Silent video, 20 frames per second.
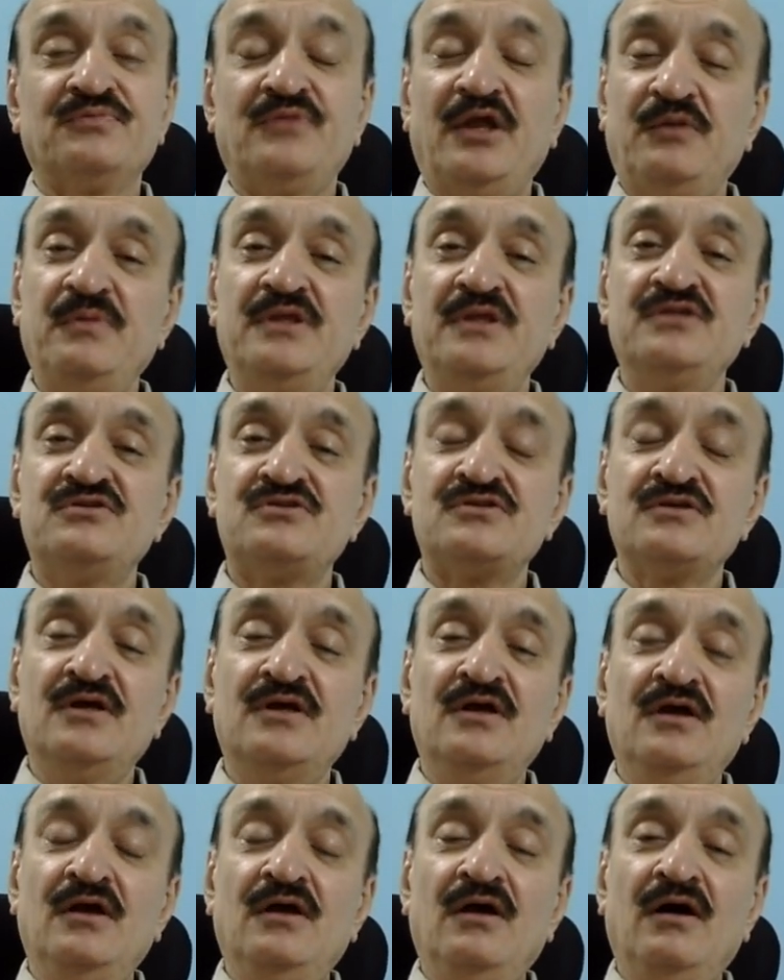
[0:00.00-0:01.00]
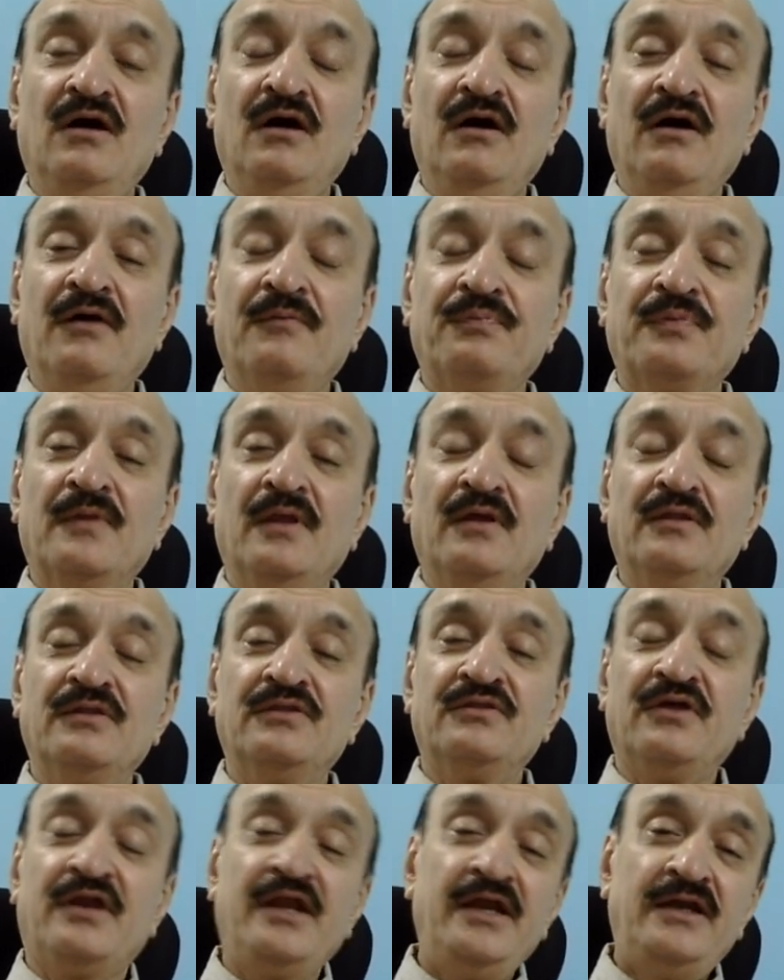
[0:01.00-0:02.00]
That means
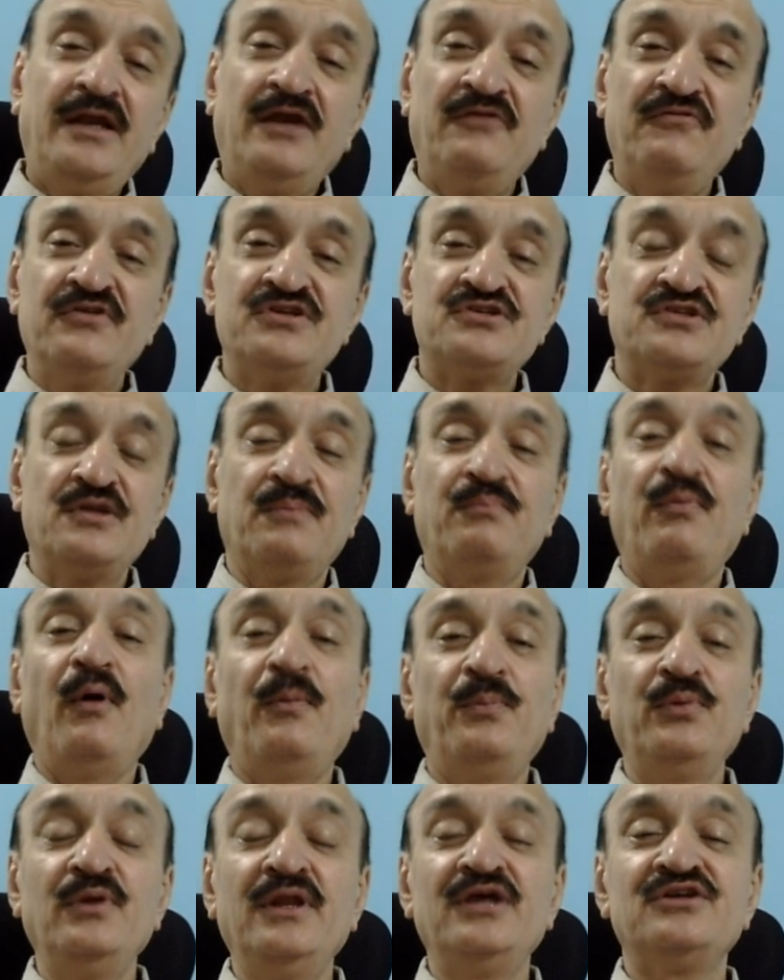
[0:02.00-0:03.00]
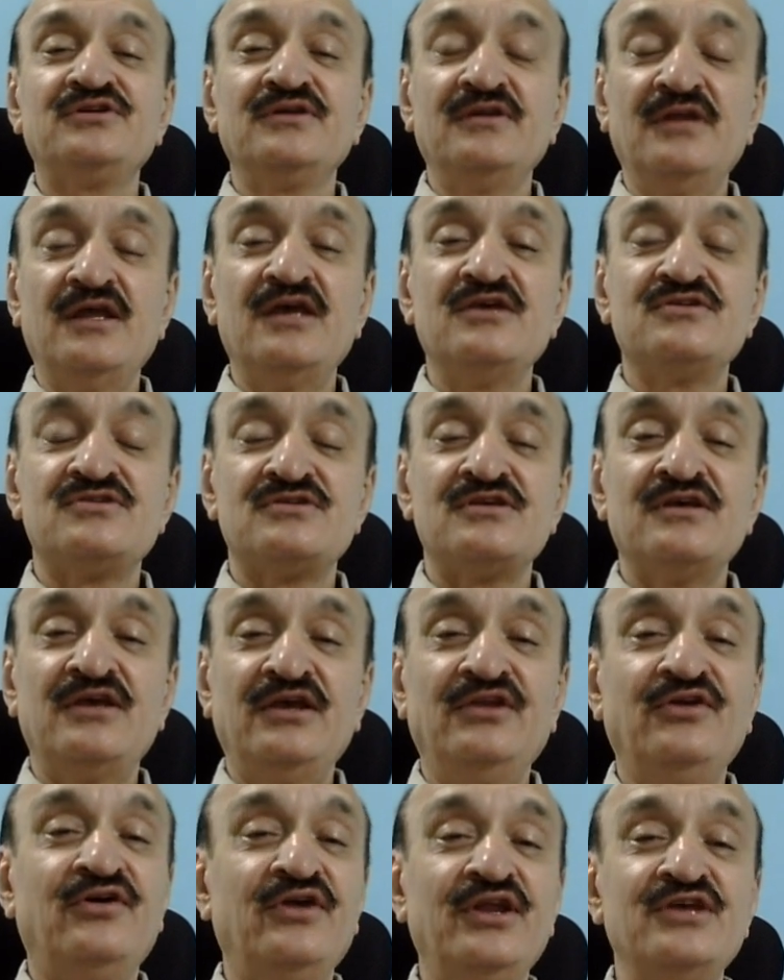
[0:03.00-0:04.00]
the rate at which the population is
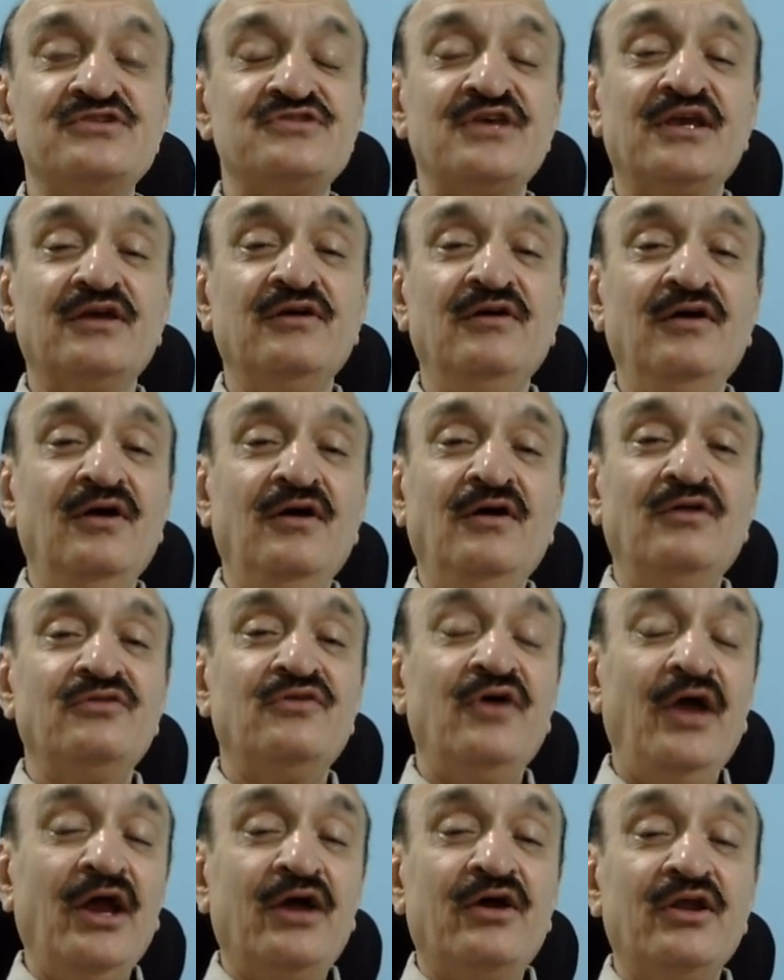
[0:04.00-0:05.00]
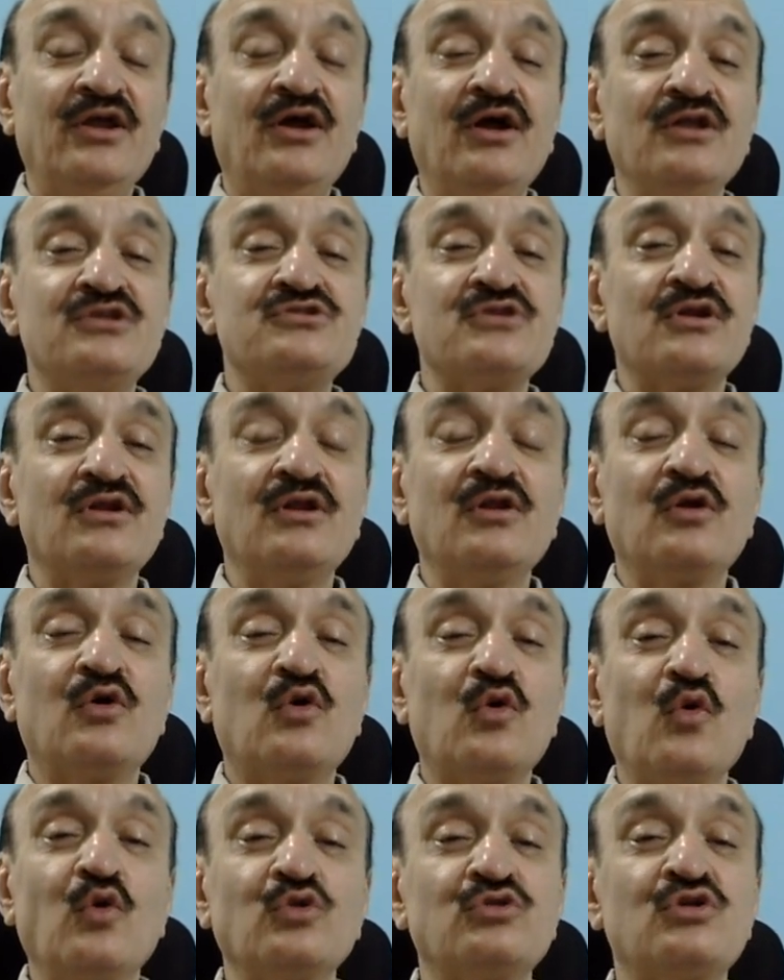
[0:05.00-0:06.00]
increasing, the agricultural
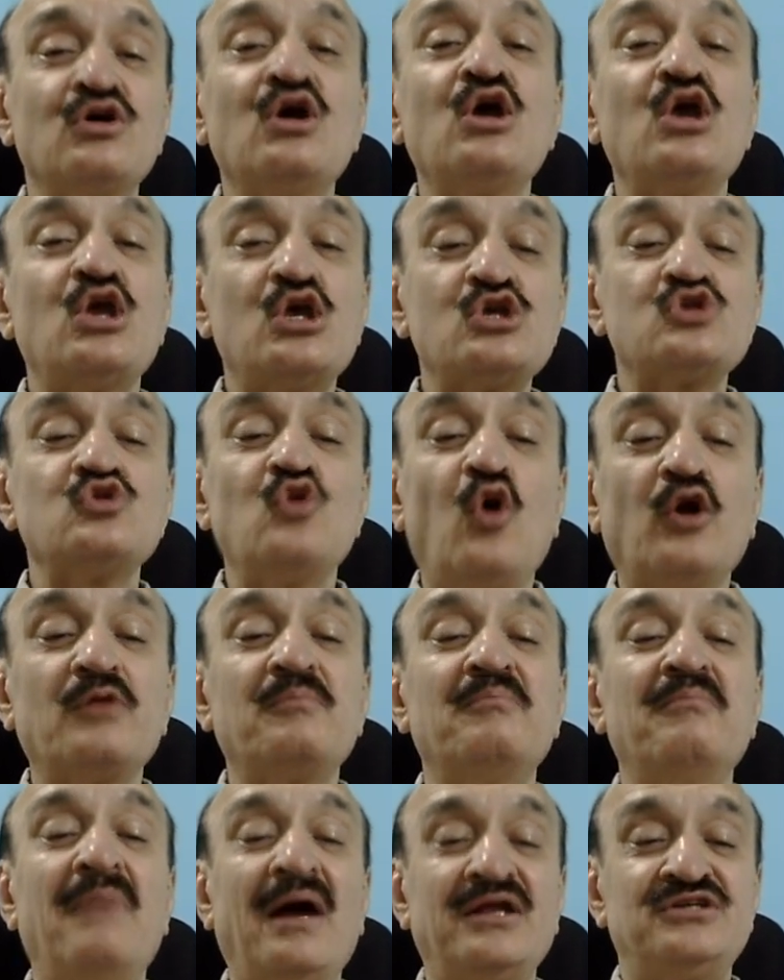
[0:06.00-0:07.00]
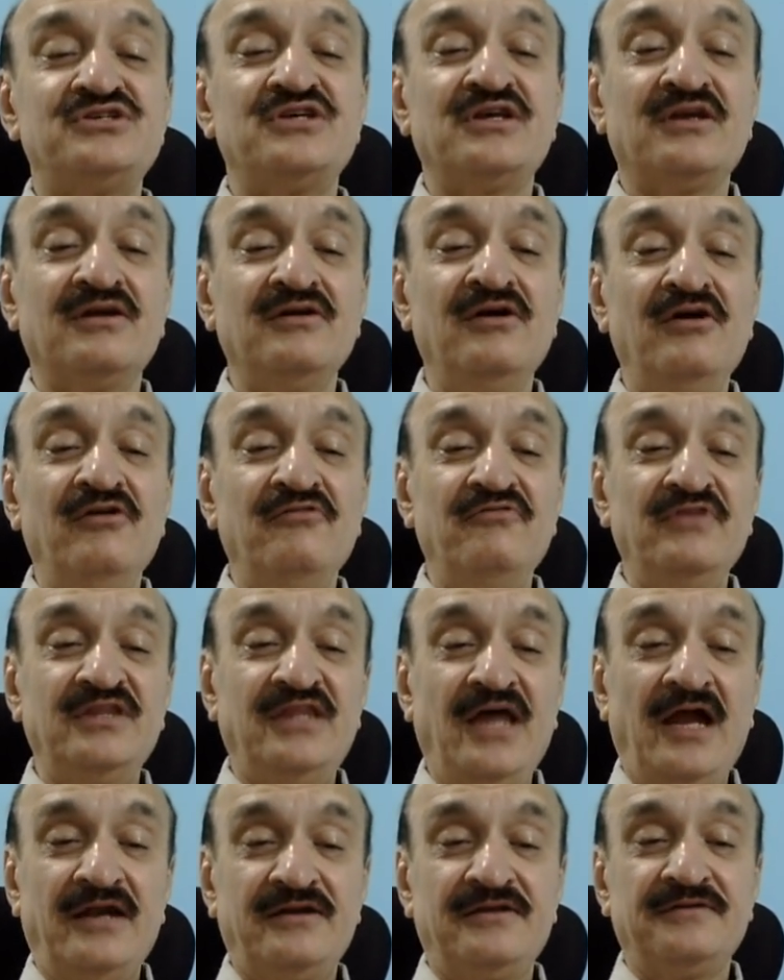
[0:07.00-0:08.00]
growth is not matching with
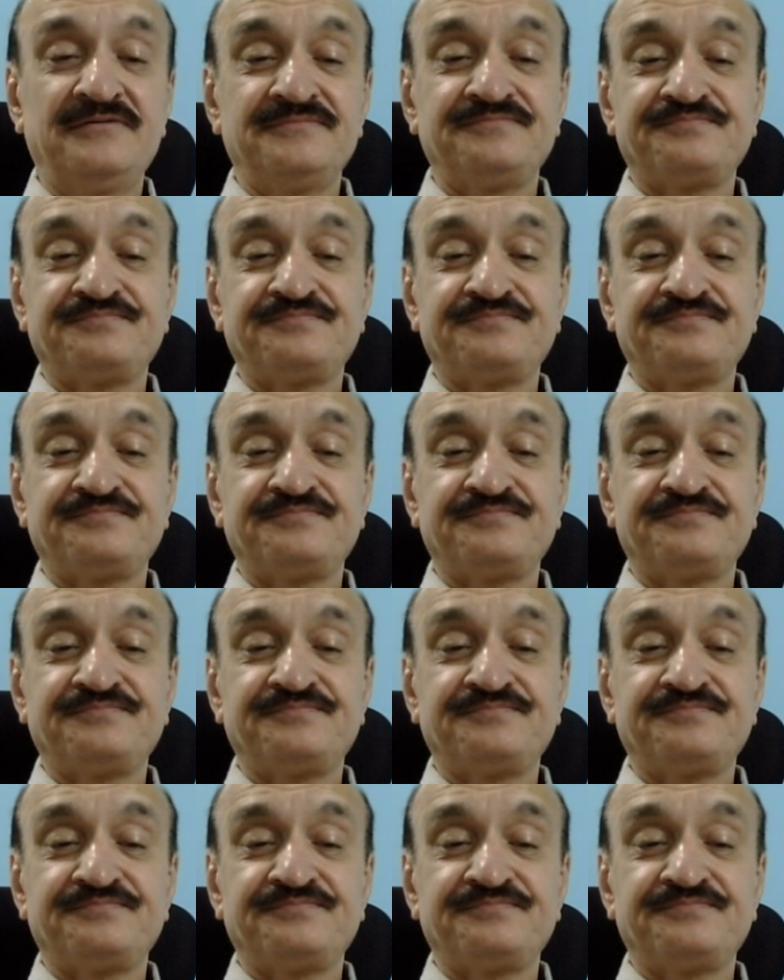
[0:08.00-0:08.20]
that.